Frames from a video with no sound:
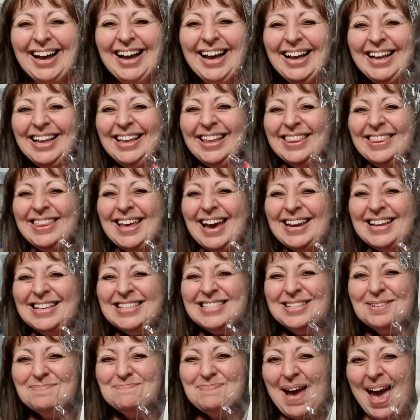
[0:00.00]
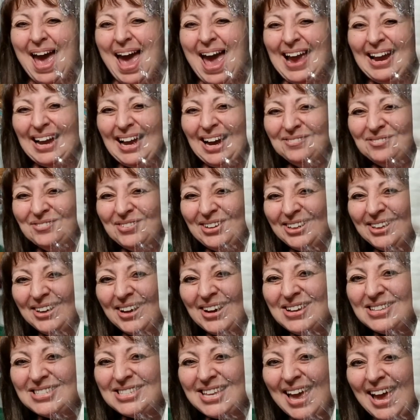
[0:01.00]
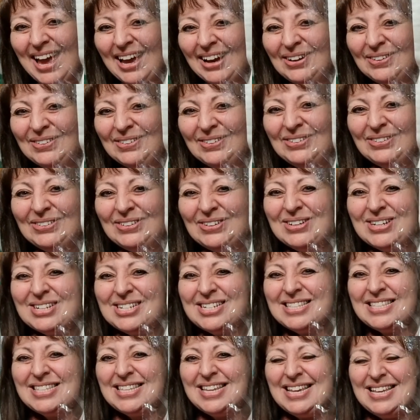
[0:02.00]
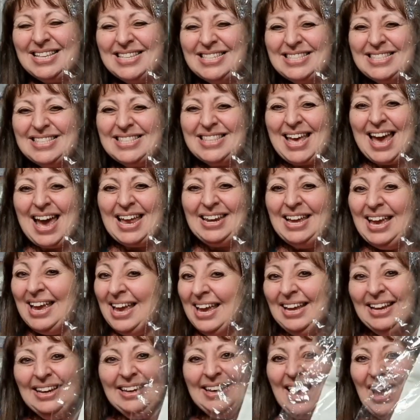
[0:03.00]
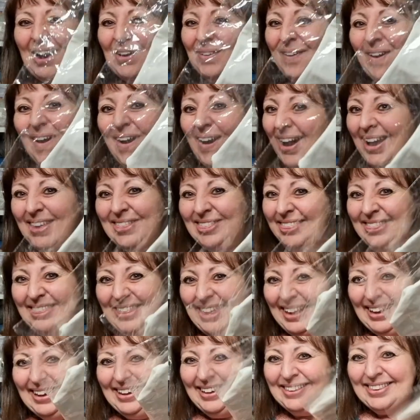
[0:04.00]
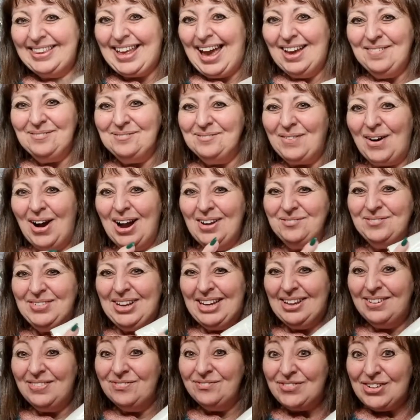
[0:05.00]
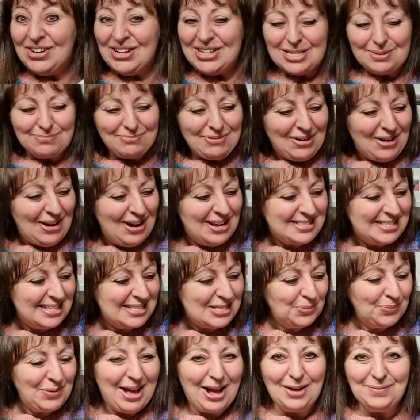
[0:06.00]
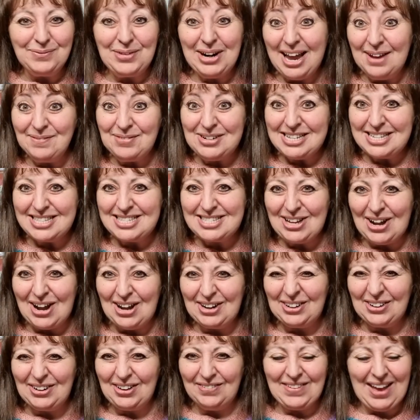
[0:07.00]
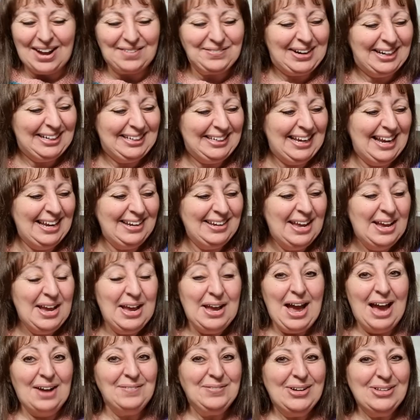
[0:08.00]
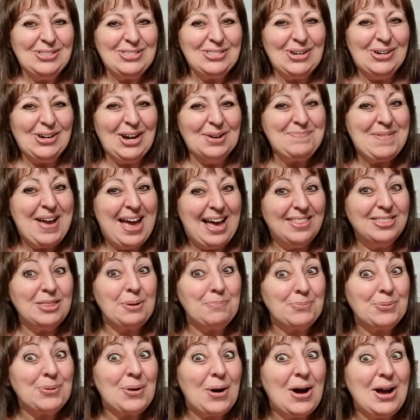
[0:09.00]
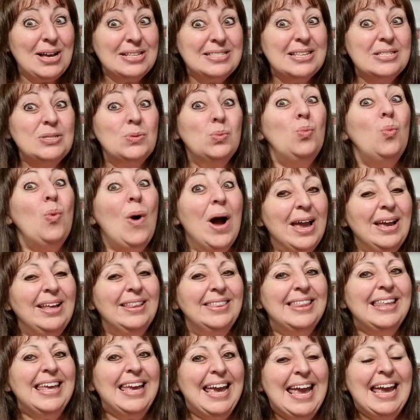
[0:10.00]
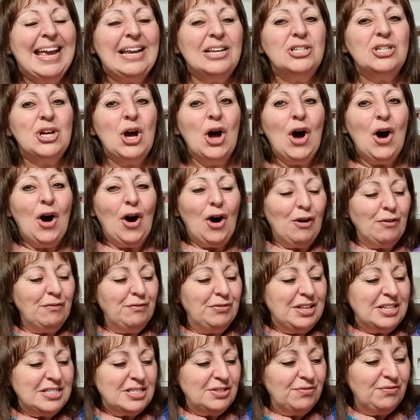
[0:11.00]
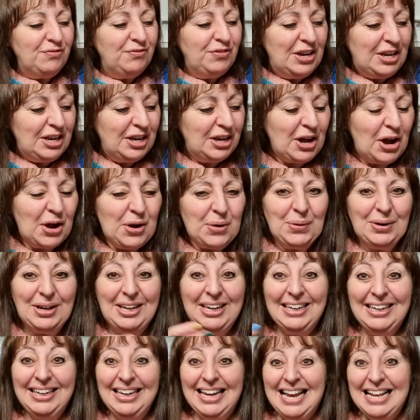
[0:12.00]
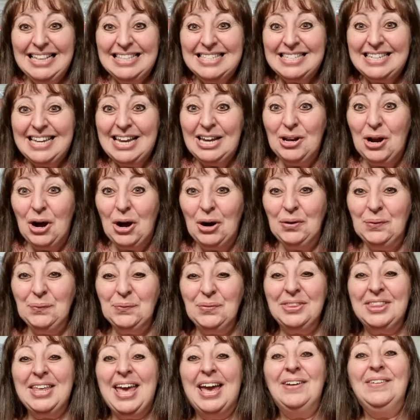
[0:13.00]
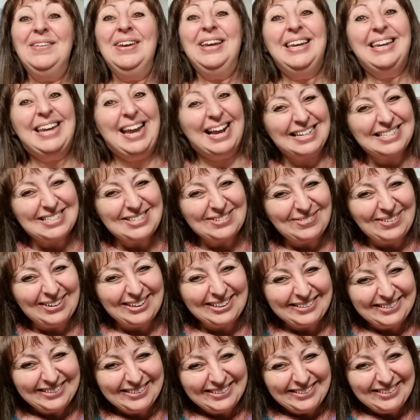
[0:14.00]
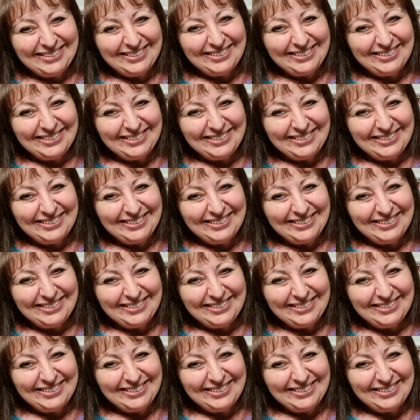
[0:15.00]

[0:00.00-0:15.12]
That is the bag up close. How gorgeous is that? Now, I think that might be in first prize as well, but I haven't decided on that one yet. And we'll talk about the prizes way at the end of this video. Let's get on with our next one.